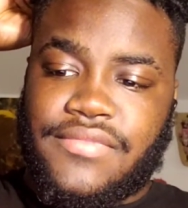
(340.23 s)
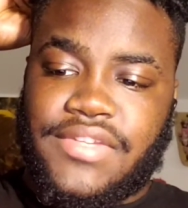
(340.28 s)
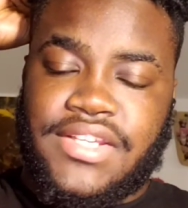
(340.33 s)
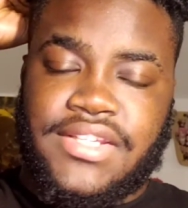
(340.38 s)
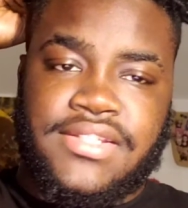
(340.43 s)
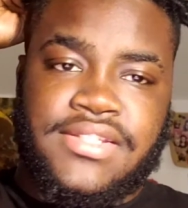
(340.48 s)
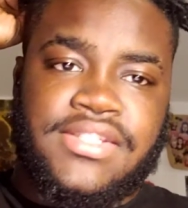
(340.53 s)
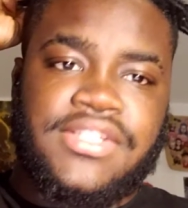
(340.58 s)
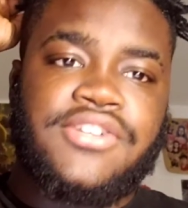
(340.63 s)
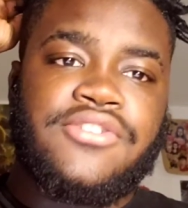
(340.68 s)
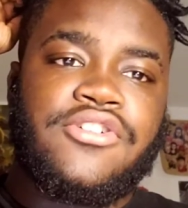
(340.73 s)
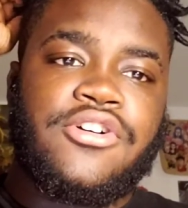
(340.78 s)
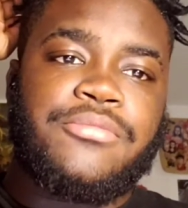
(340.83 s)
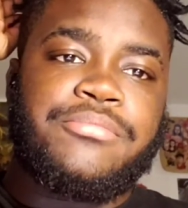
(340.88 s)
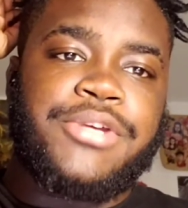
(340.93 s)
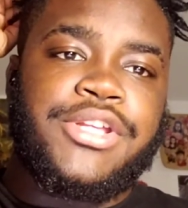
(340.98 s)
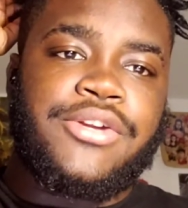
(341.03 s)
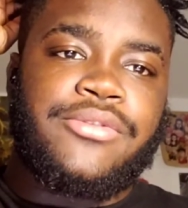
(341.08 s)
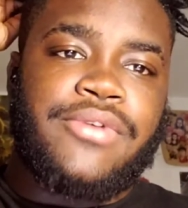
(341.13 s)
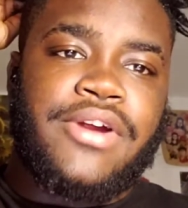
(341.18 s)
it's still going to
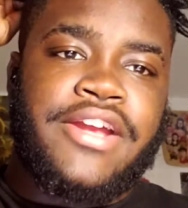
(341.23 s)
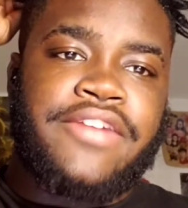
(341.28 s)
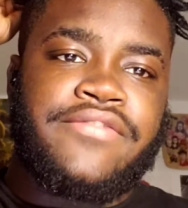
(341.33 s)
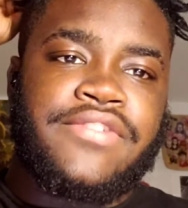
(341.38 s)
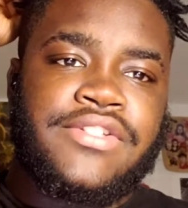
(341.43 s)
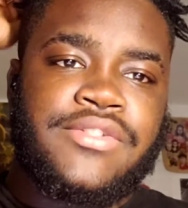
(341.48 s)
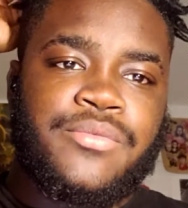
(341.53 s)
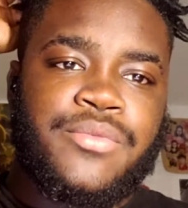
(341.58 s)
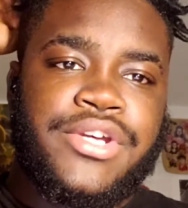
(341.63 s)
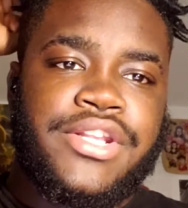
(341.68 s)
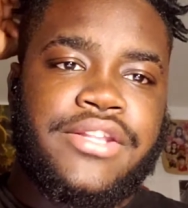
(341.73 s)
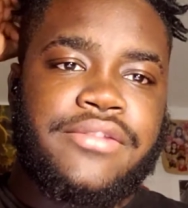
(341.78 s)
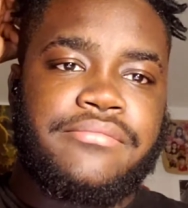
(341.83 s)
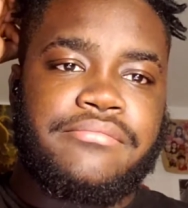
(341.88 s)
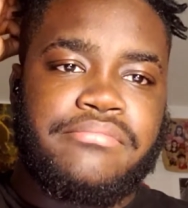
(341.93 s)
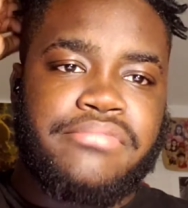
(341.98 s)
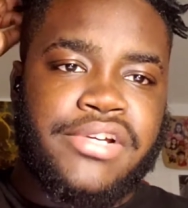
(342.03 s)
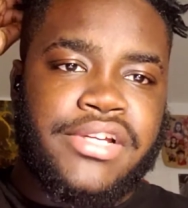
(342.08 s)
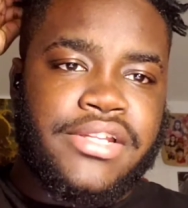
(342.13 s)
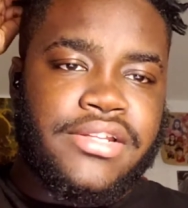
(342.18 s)
be the Ravens winning,
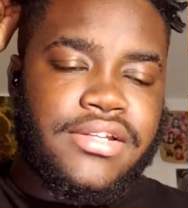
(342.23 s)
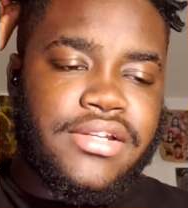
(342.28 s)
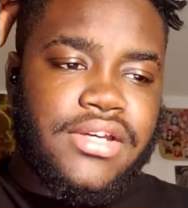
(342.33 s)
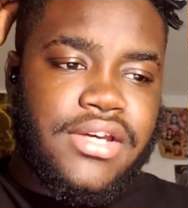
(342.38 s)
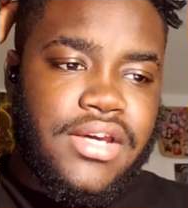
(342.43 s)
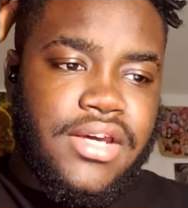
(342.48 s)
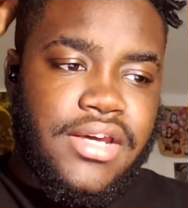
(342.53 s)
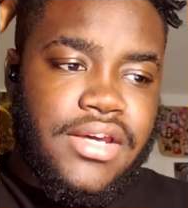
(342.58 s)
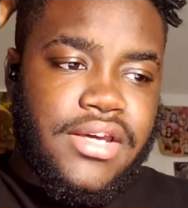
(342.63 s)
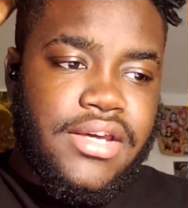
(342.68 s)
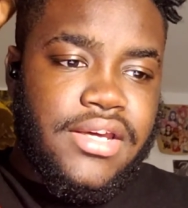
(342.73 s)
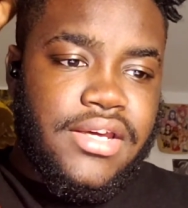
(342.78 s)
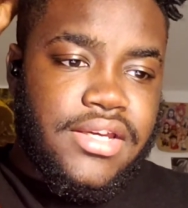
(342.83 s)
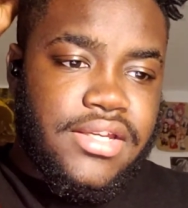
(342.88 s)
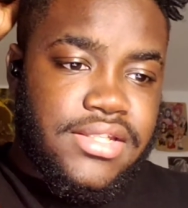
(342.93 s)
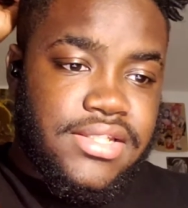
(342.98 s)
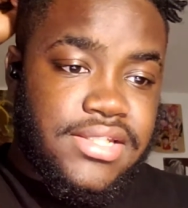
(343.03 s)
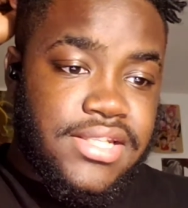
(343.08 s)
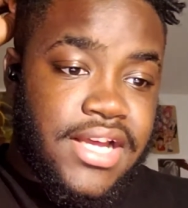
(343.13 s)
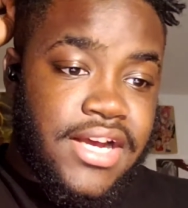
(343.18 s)
but
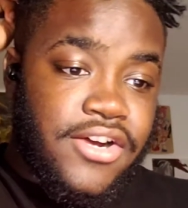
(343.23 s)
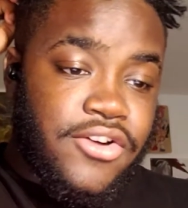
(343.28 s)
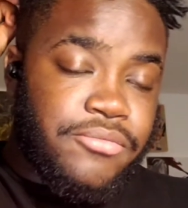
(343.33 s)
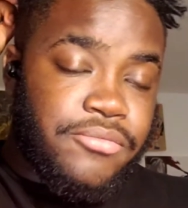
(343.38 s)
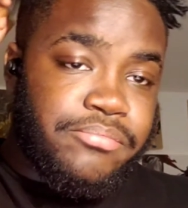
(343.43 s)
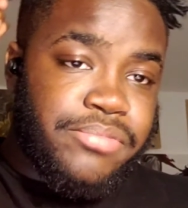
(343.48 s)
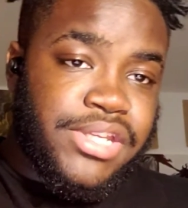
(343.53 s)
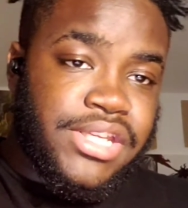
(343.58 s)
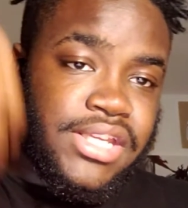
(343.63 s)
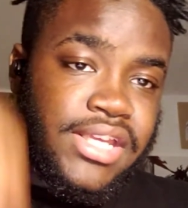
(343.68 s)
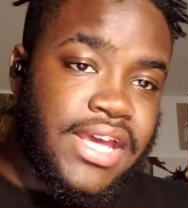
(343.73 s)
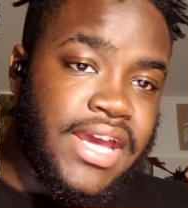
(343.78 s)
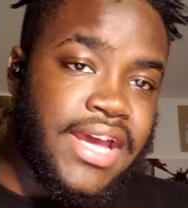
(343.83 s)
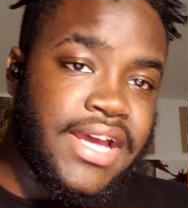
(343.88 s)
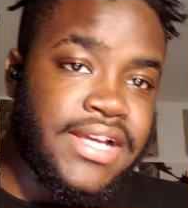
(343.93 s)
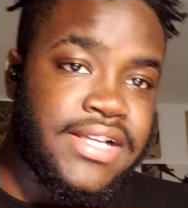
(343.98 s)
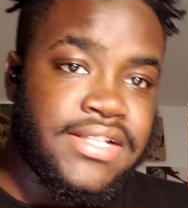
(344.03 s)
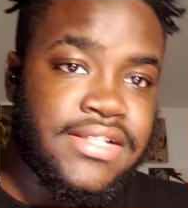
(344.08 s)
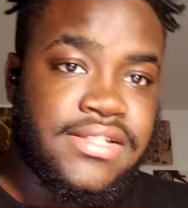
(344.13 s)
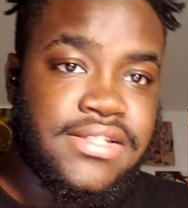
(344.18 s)
it's not going to be
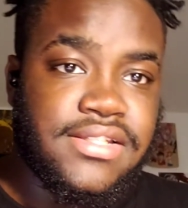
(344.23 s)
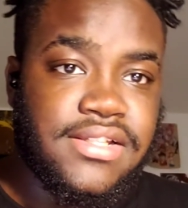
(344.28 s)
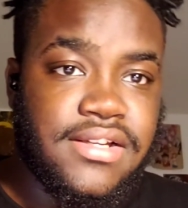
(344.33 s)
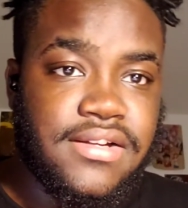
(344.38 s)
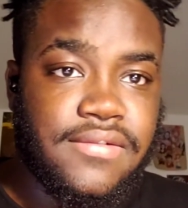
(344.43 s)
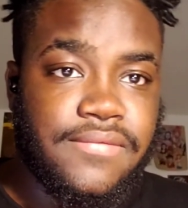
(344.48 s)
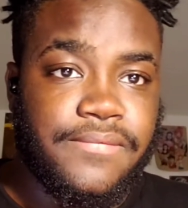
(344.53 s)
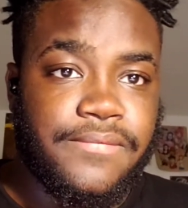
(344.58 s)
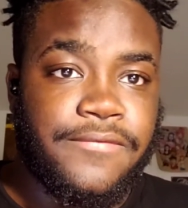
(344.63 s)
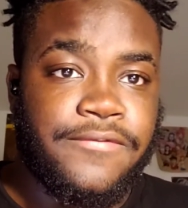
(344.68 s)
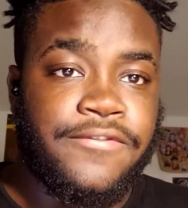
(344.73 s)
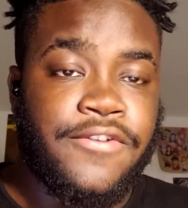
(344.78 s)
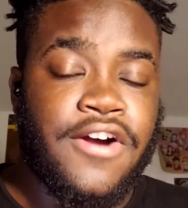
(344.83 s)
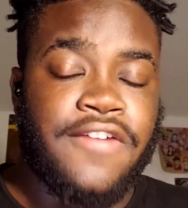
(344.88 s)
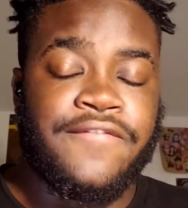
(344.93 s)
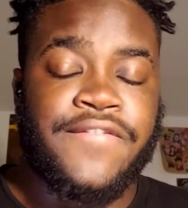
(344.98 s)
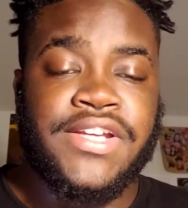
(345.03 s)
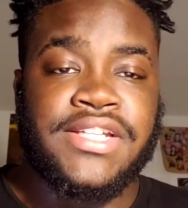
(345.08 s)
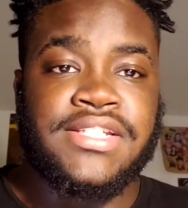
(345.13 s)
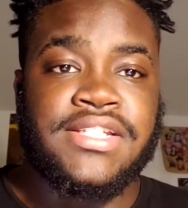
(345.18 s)
as
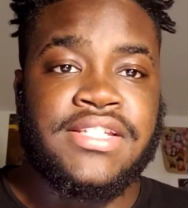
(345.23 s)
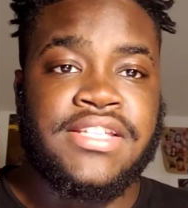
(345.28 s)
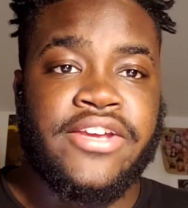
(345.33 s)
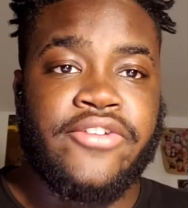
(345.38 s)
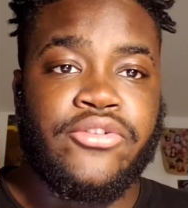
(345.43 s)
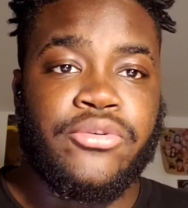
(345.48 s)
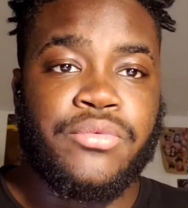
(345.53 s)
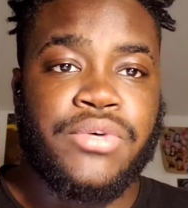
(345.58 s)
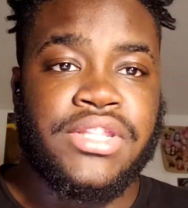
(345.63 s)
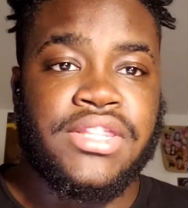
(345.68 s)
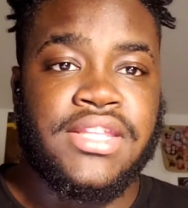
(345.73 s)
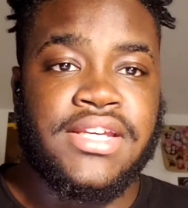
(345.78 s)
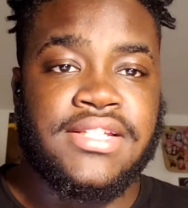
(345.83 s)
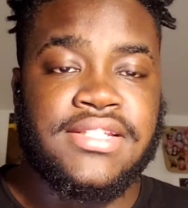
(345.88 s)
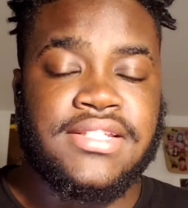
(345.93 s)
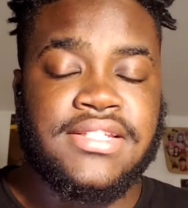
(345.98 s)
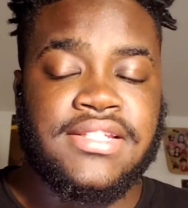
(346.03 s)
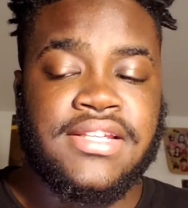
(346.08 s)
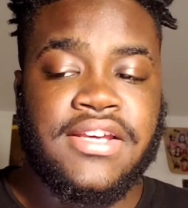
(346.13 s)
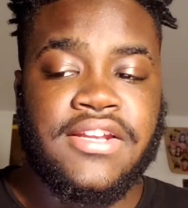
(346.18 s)
far-fetched as everyone
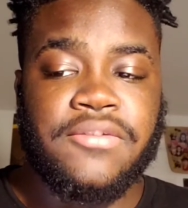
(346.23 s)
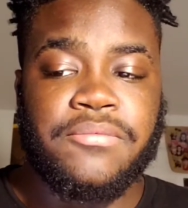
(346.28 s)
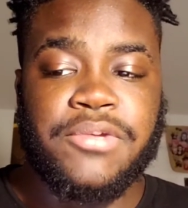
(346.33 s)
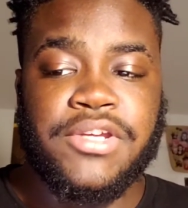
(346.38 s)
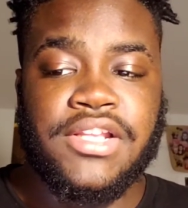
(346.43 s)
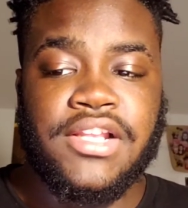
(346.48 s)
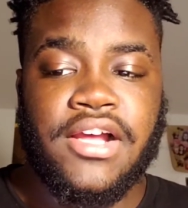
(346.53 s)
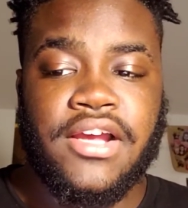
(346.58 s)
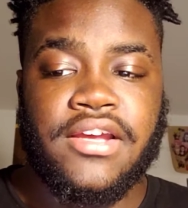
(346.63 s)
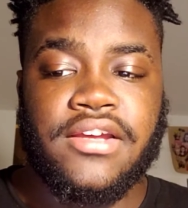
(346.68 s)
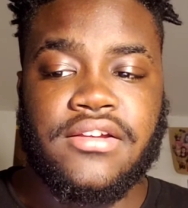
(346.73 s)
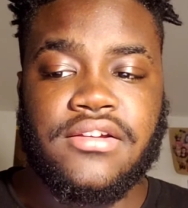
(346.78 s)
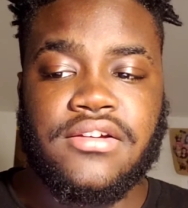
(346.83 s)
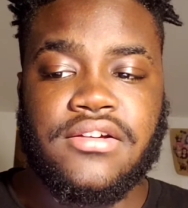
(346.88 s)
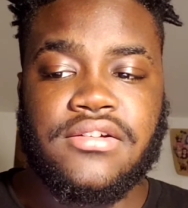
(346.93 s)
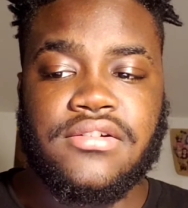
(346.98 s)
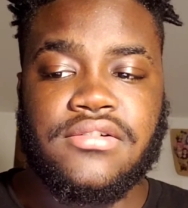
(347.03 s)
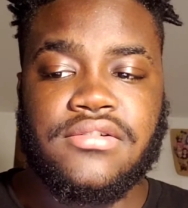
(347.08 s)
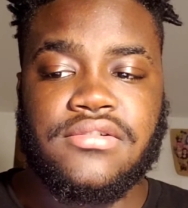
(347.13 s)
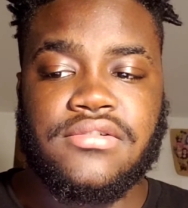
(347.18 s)
thinks it's going to be. Like,
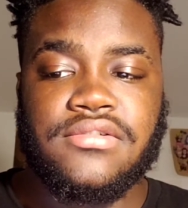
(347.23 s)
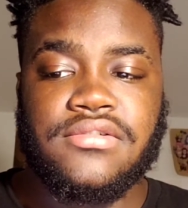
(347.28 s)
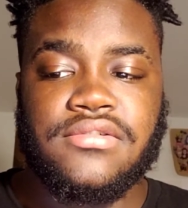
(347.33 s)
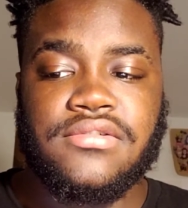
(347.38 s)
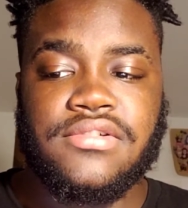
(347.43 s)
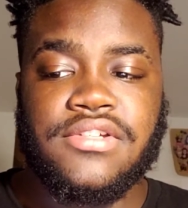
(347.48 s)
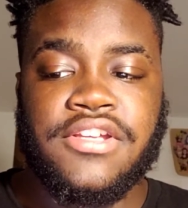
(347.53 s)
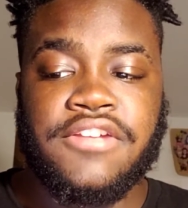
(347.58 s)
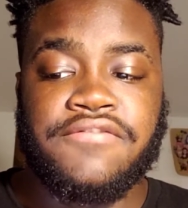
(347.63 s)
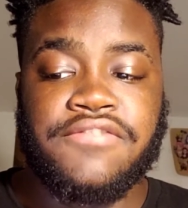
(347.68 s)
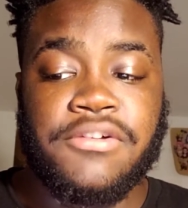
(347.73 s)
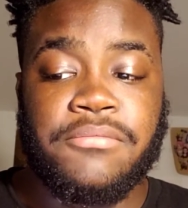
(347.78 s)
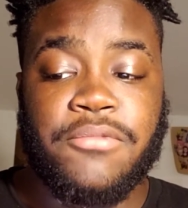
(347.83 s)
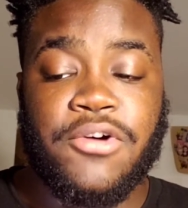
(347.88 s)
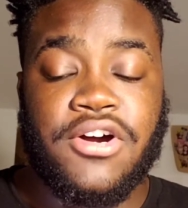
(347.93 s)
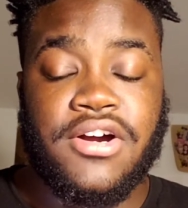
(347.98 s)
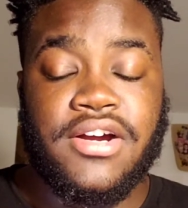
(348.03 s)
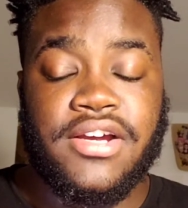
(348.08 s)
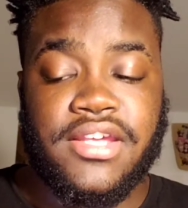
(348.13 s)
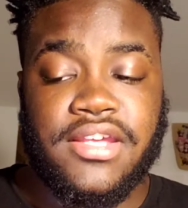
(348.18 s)
if
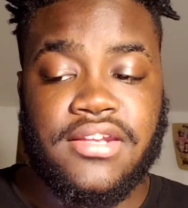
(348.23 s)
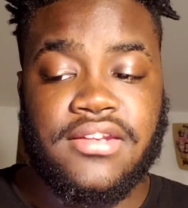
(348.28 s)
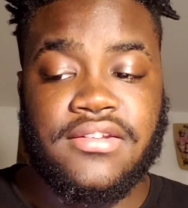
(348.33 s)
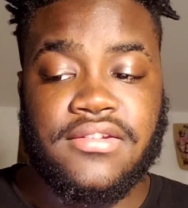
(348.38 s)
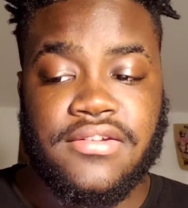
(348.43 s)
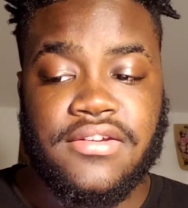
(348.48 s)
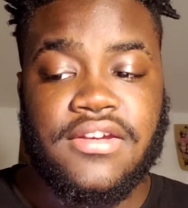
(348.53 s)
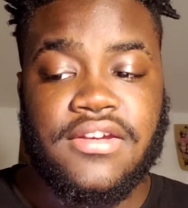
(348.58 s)
Lamar can